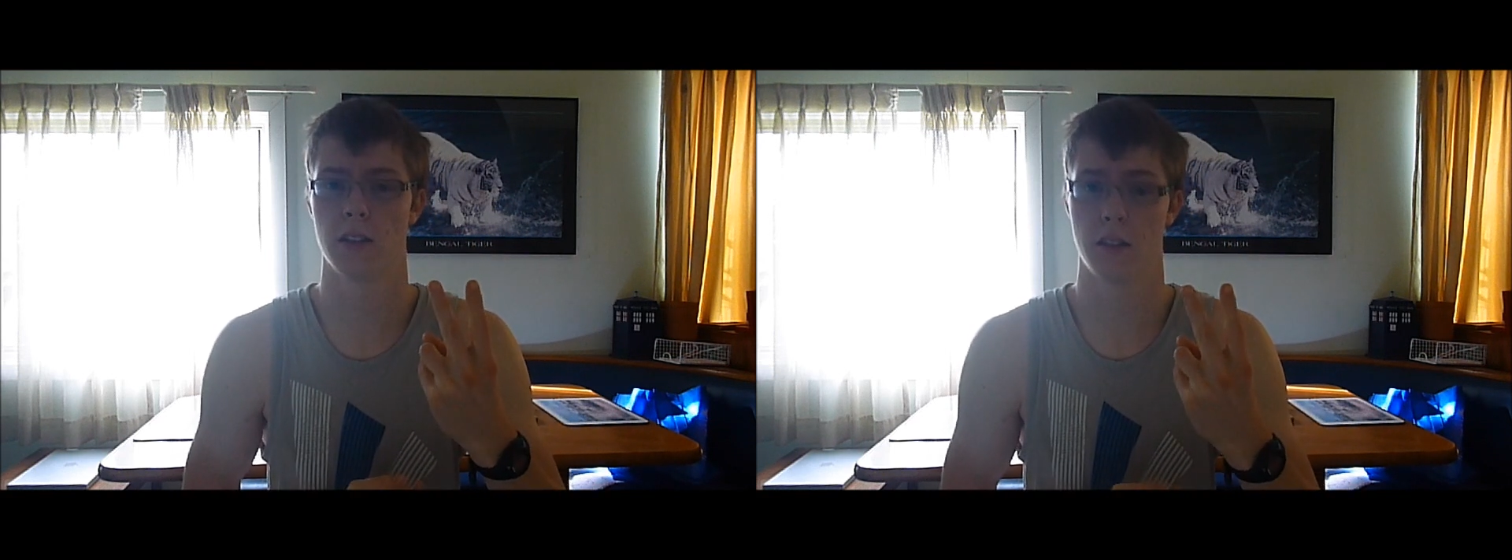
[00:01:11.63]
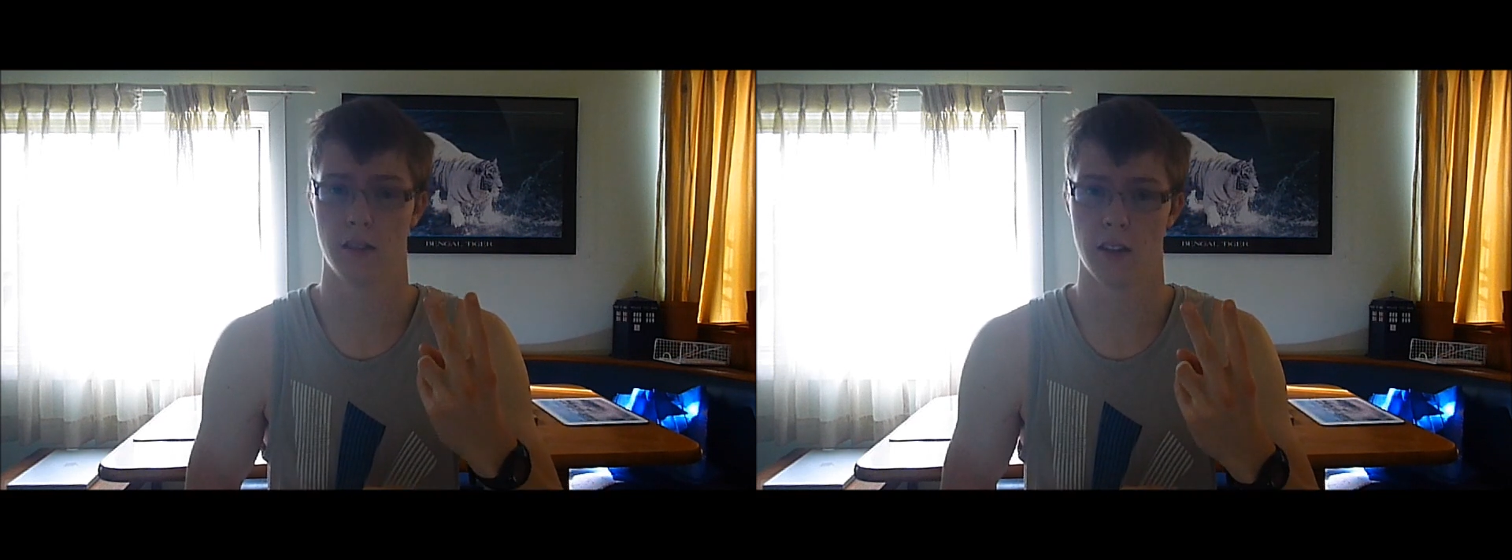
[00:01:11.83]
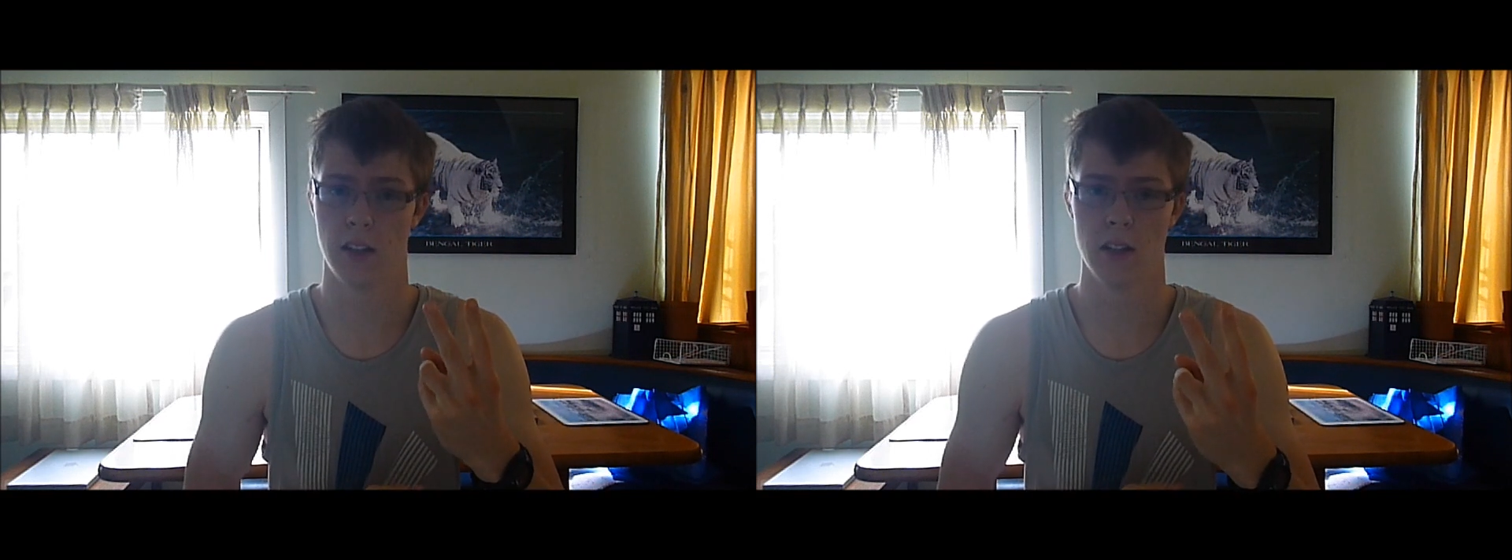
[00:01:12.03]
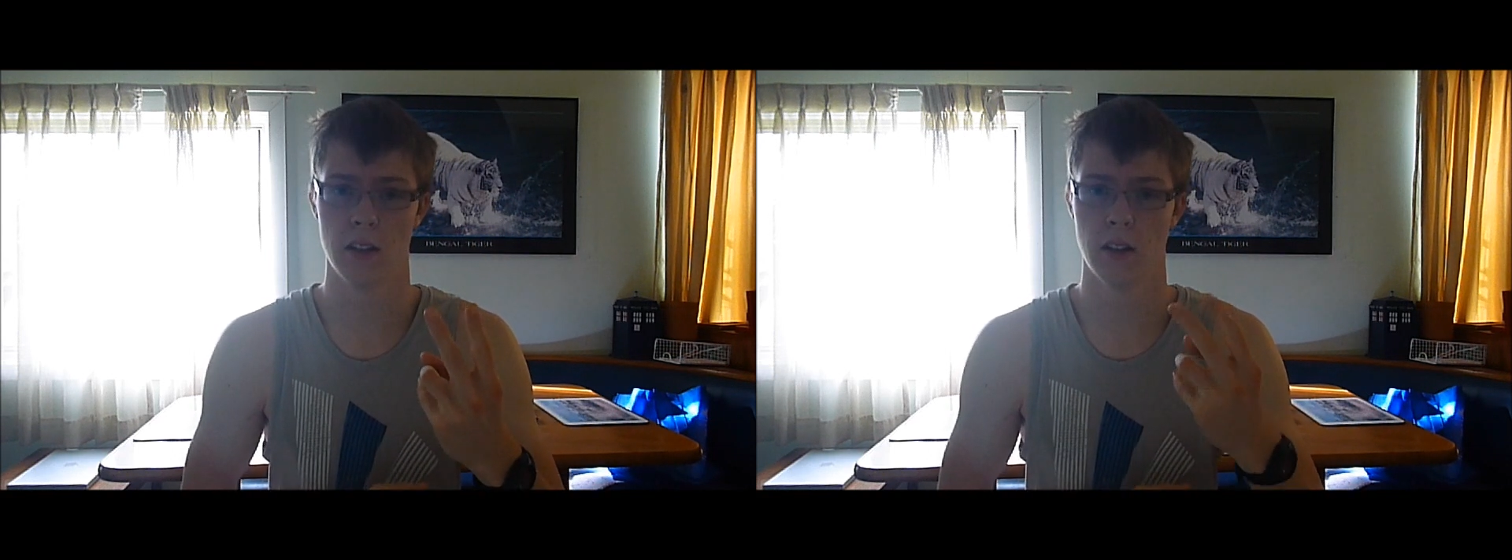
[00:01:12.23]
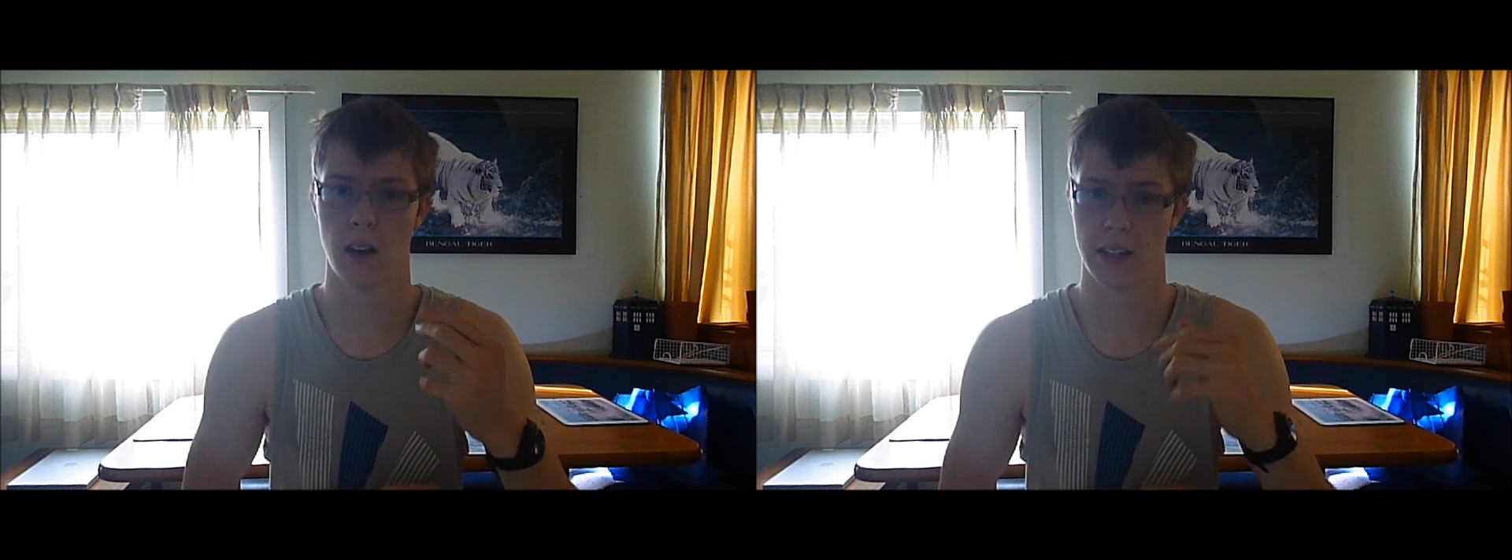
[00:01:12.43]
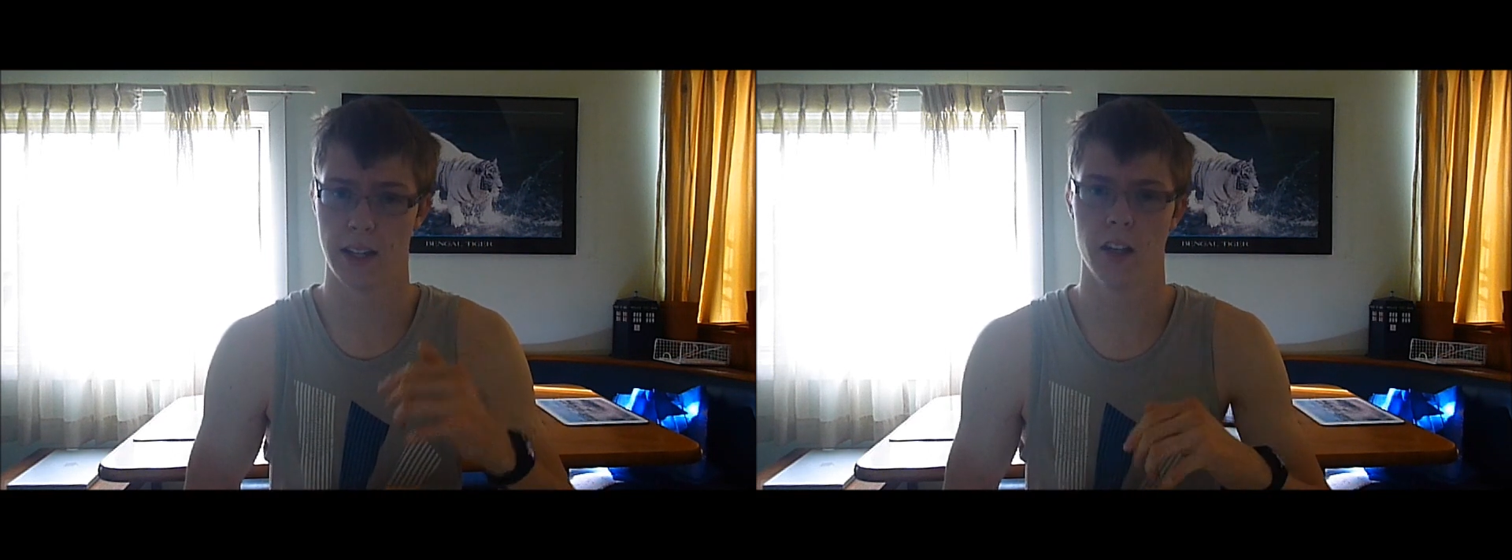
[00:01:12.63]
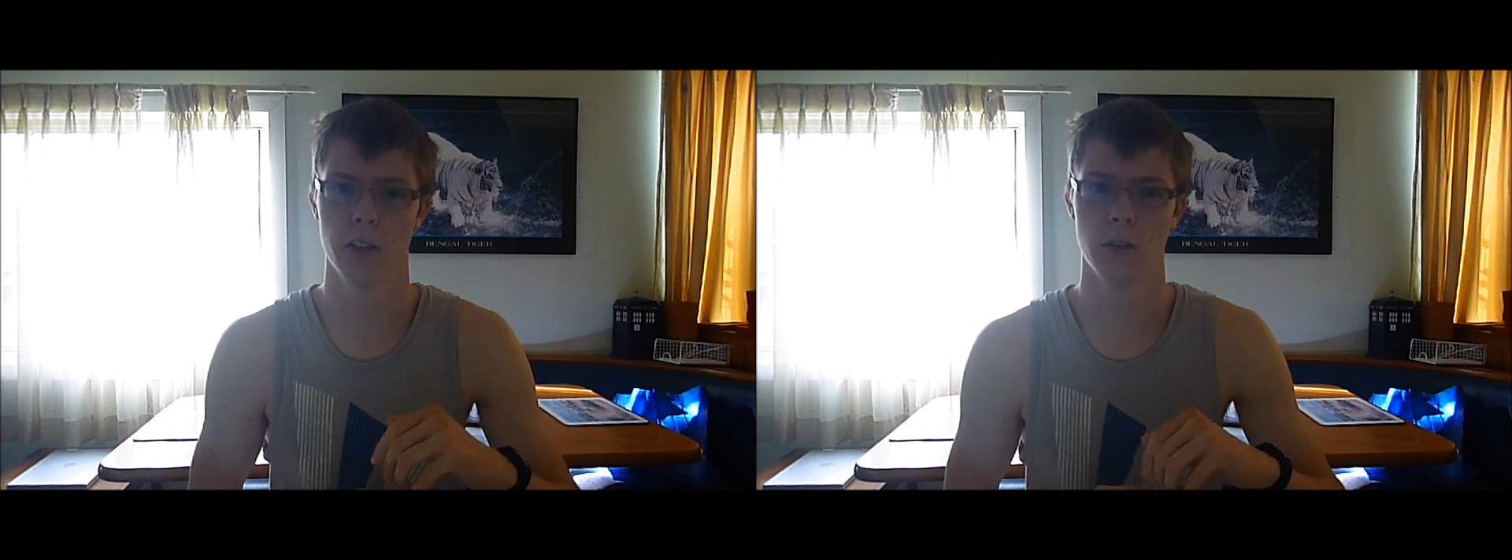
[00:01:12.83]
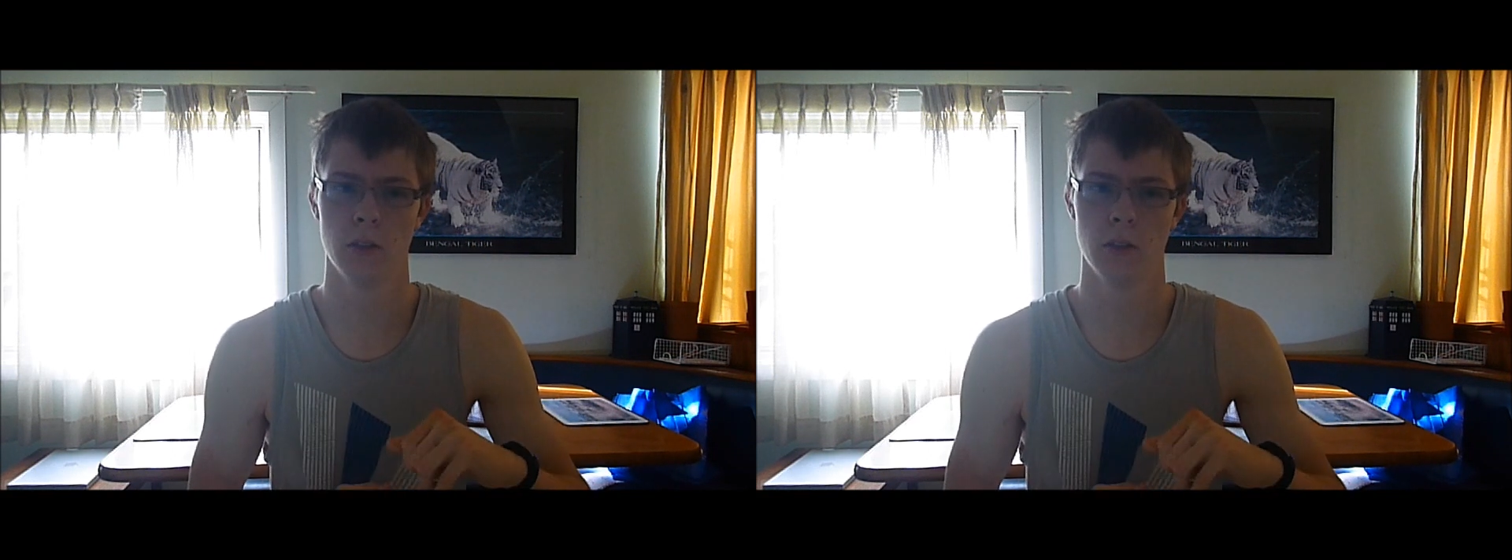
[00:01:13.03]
I study Aikido,